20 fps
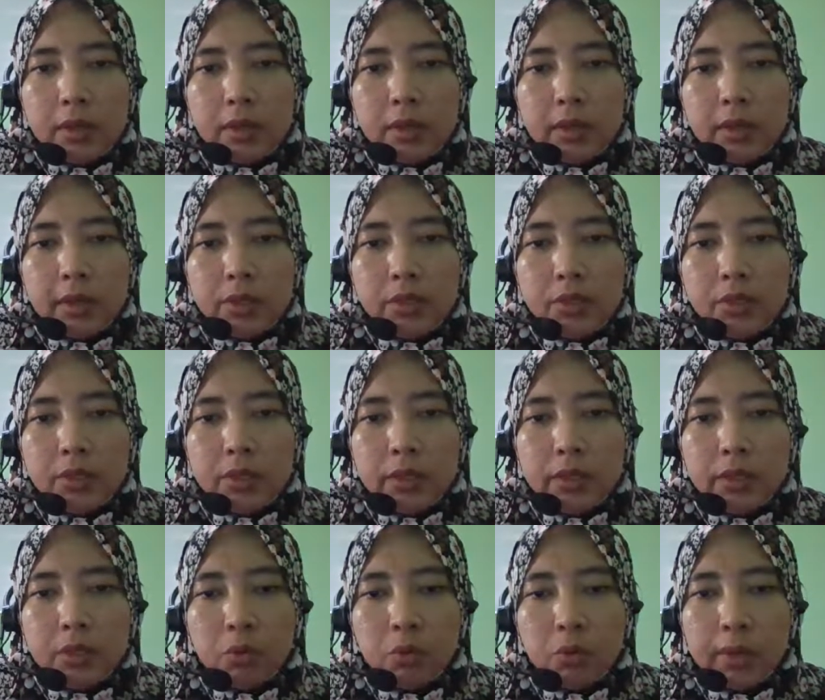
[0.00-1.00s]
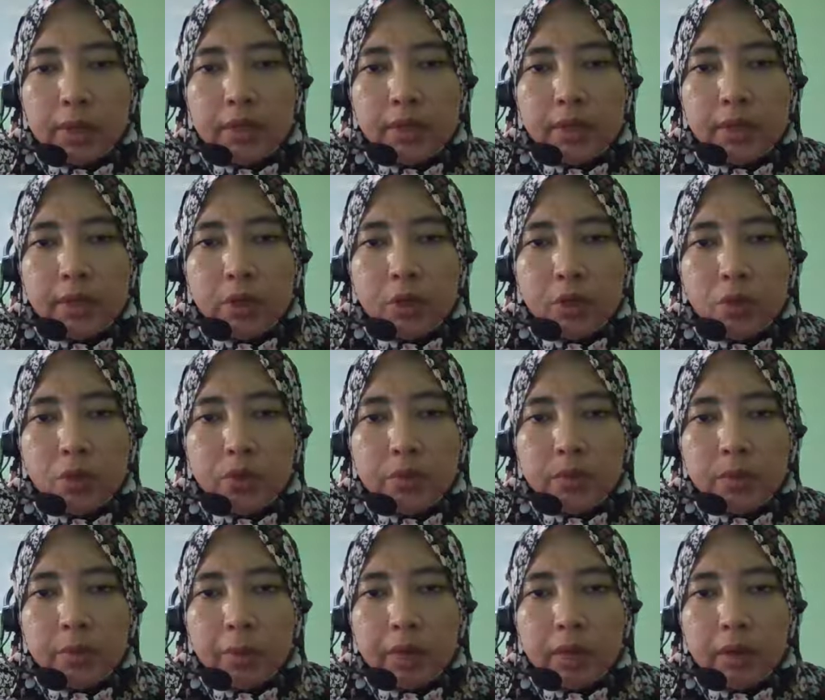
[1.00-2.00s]
Okay, so the third one, it looks
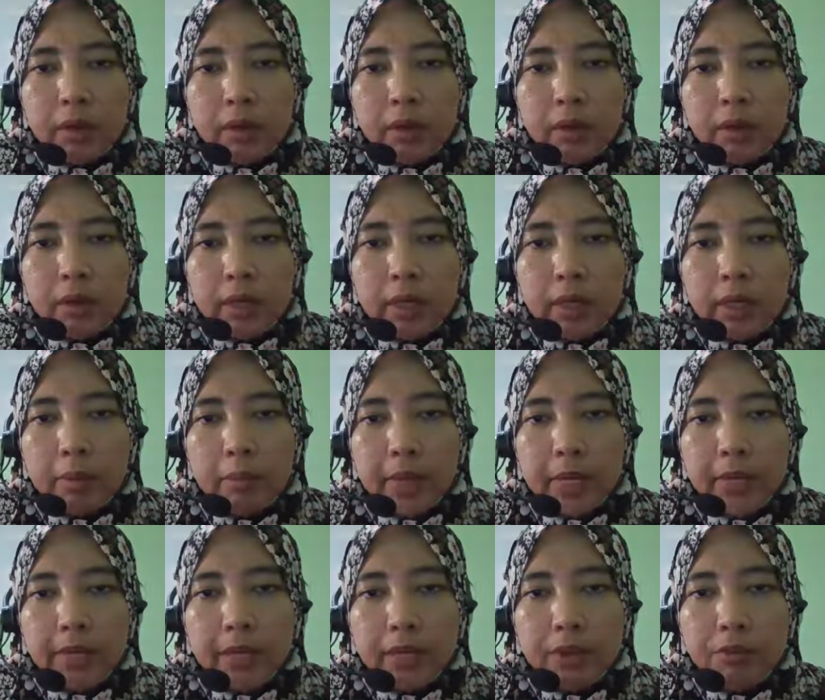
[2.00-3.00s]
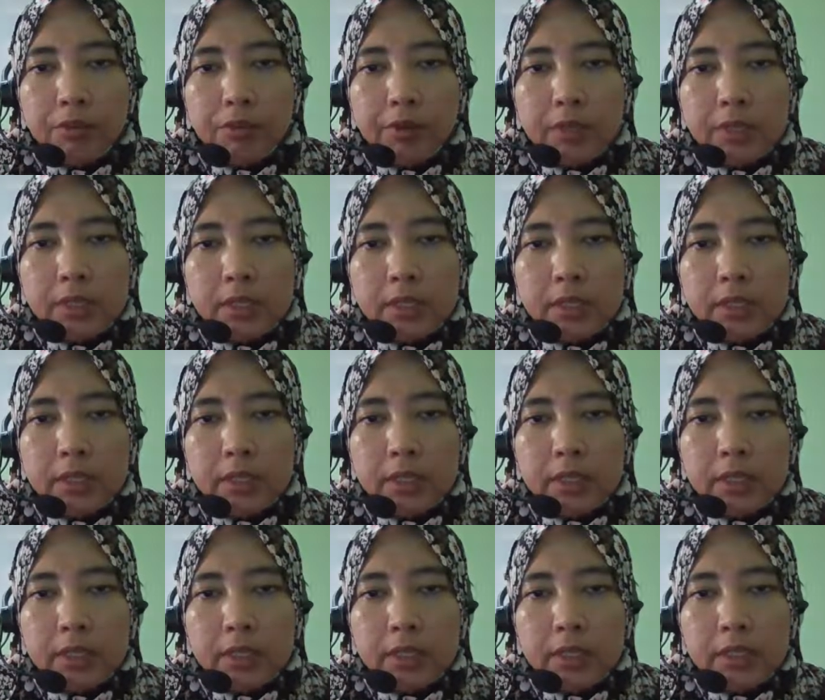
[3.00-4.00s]
similar. Okay, but the difference here
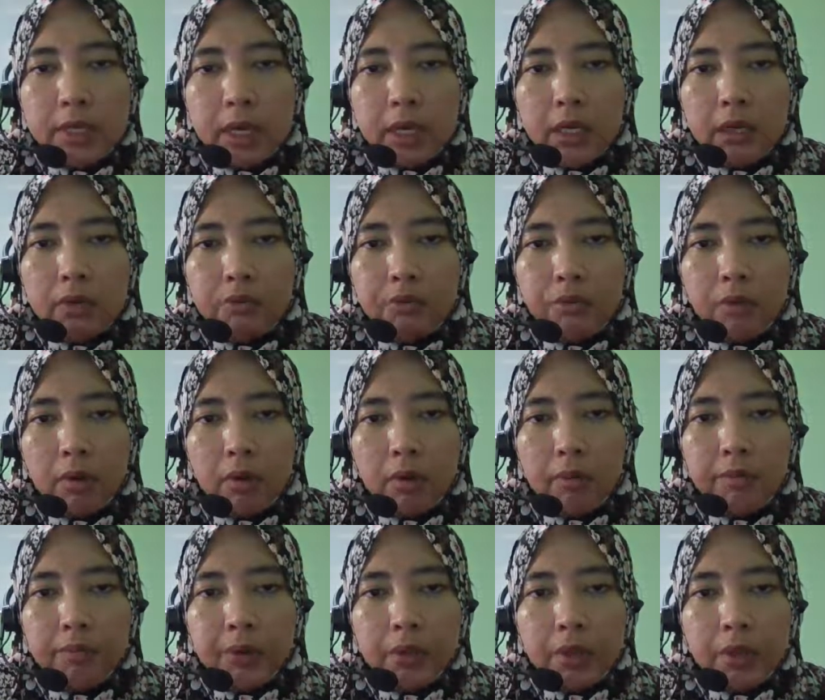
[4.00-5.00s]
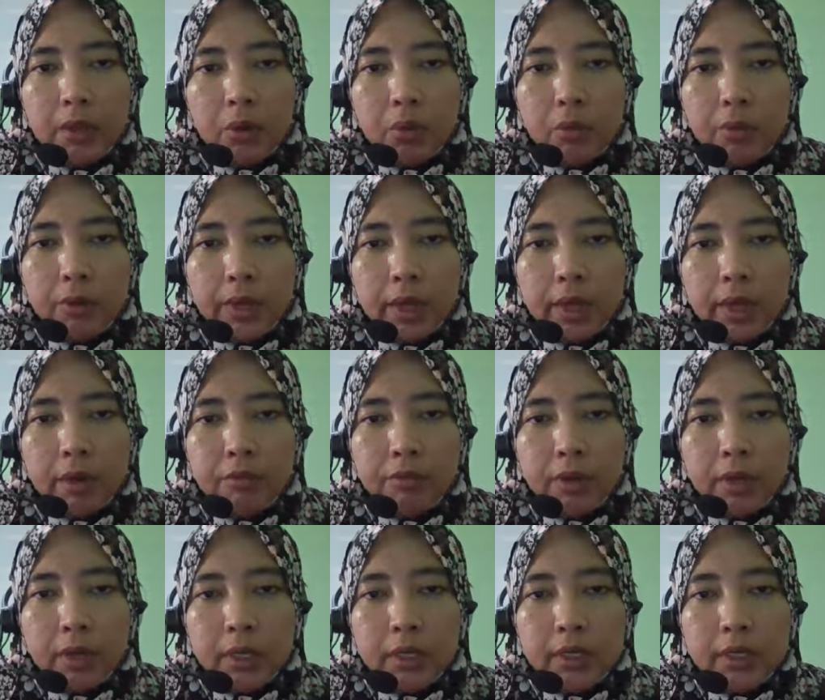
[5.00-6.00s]
in the second form, we have
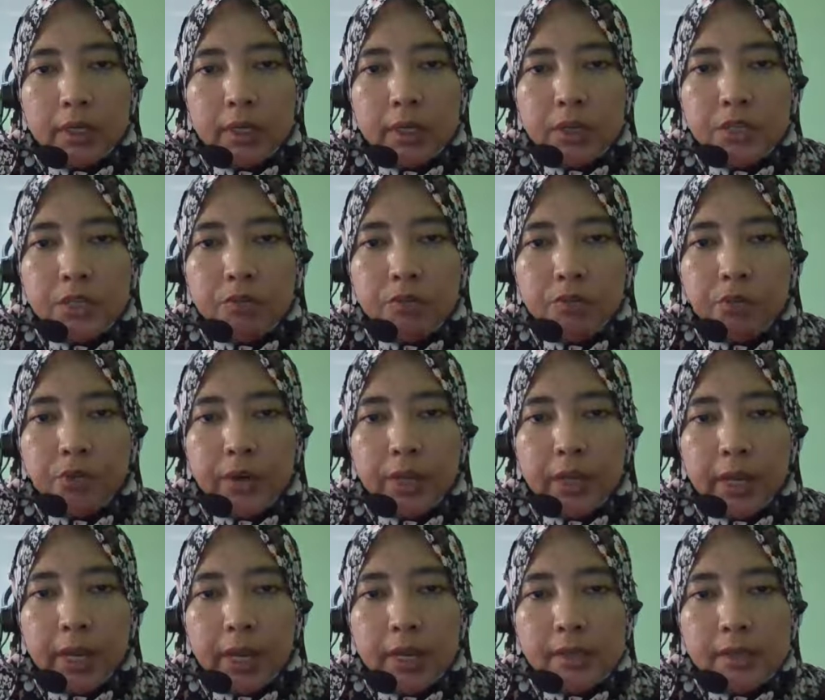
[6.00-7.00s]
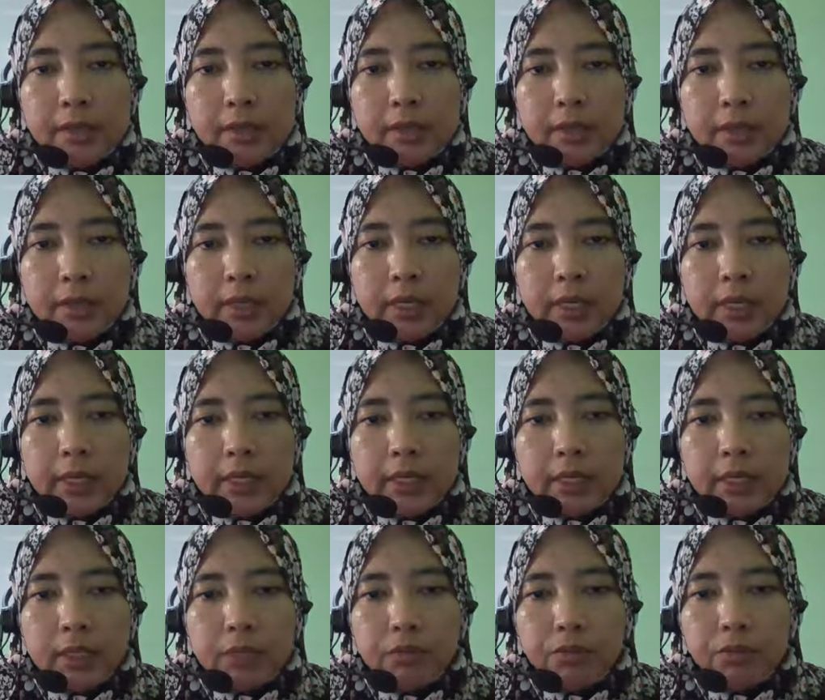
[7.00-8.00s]
integration for dx. In the
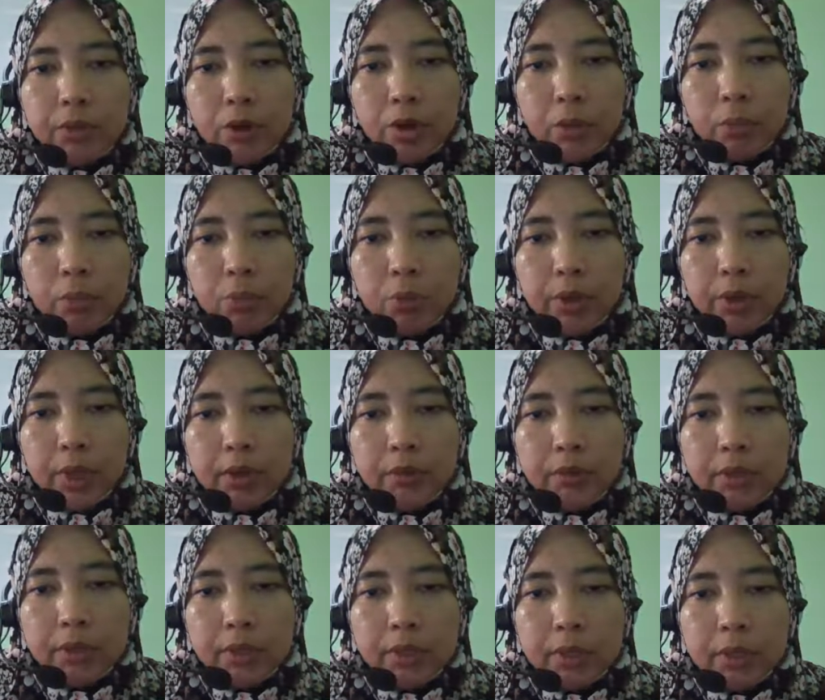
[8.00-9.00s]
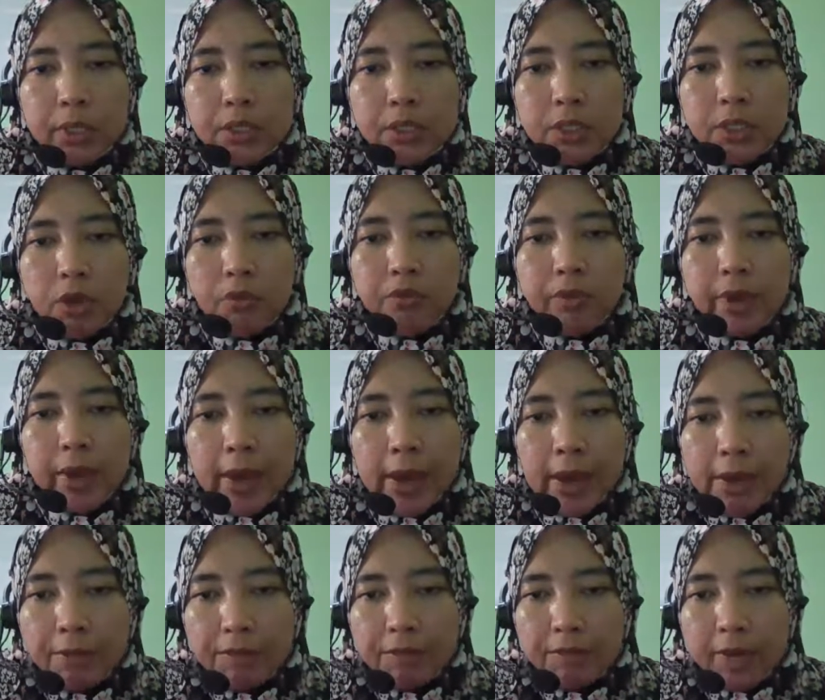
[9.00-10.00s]
third form, we have integration of
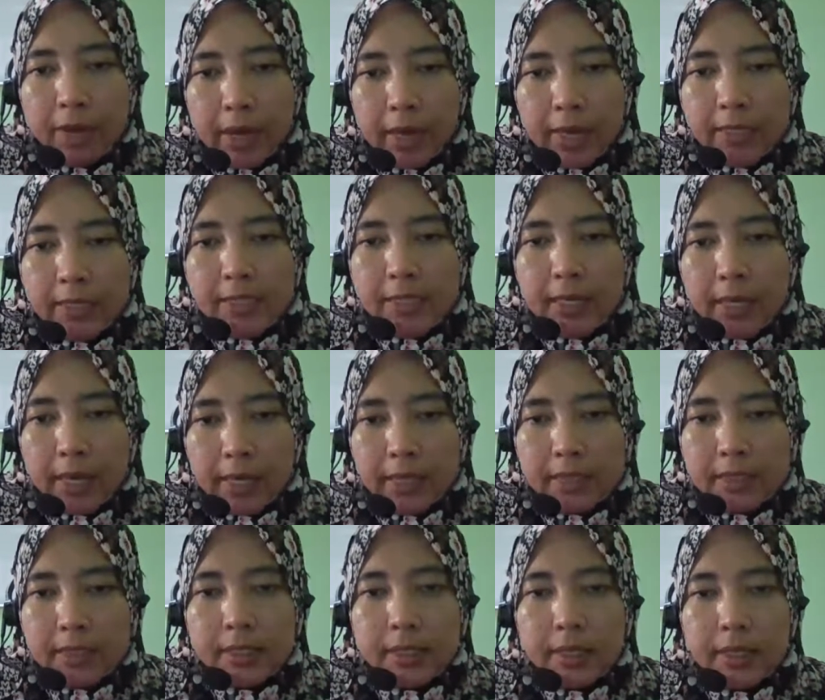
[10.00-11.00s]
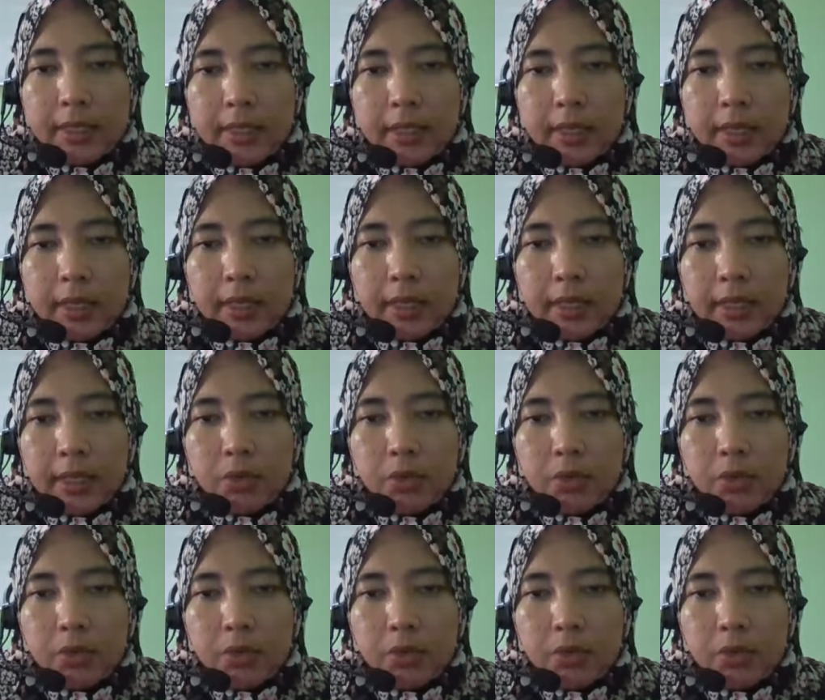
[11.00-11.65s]
fx dx. Okay,